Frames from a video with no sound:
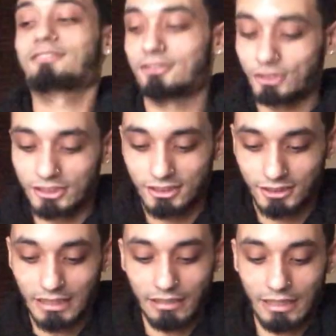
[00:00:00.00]

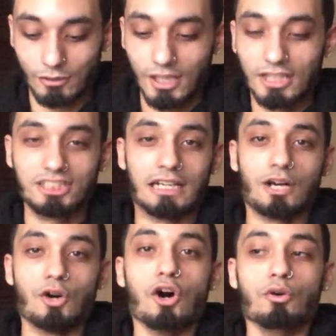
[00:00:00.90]
shout out, shout
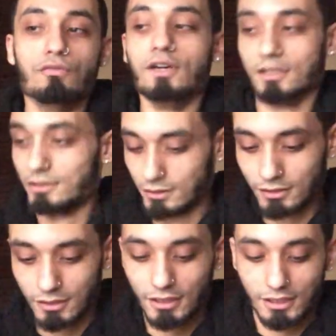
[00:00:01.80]
out Hova
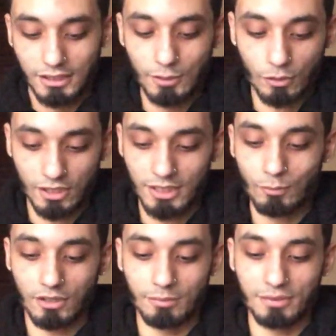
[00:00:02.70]
he want to he
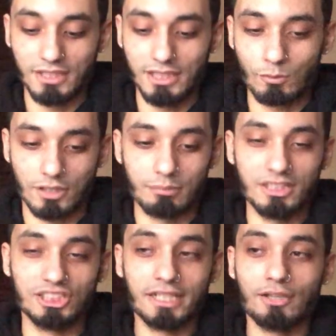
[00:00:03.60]
want to be he want to
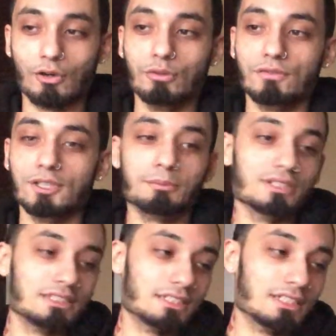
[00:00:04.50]
be Jehovah,
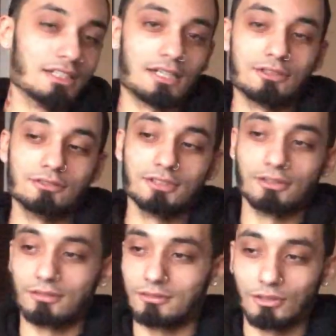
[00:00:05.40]
but I don't know
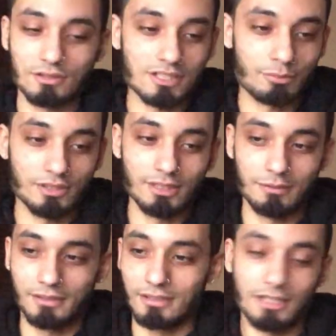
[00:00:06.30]
I don't know what's up with him.
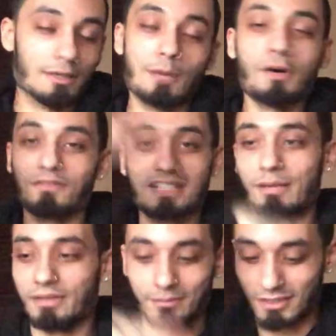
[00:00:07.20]
And uh, I'm off
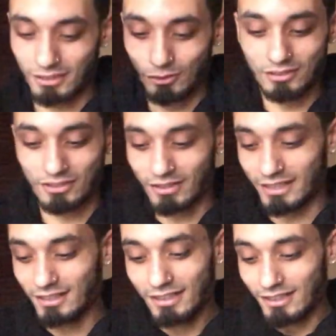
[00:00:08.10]
topic. I'm not gonna go into all
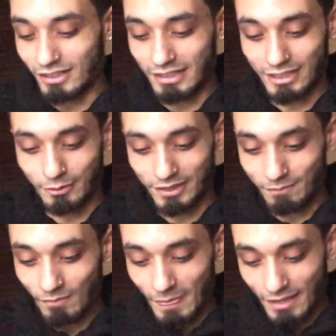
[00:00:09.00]
that. Uh, anyway,
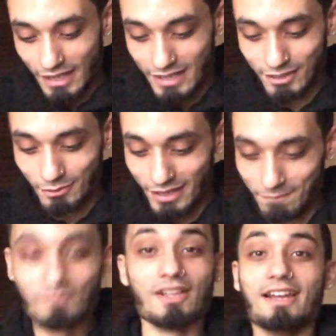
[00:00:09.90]
anyway,
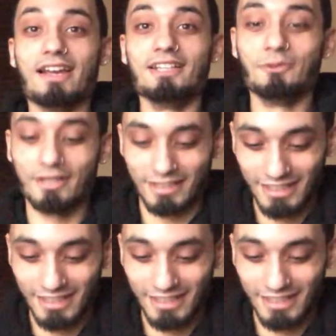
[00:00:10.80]
anyway,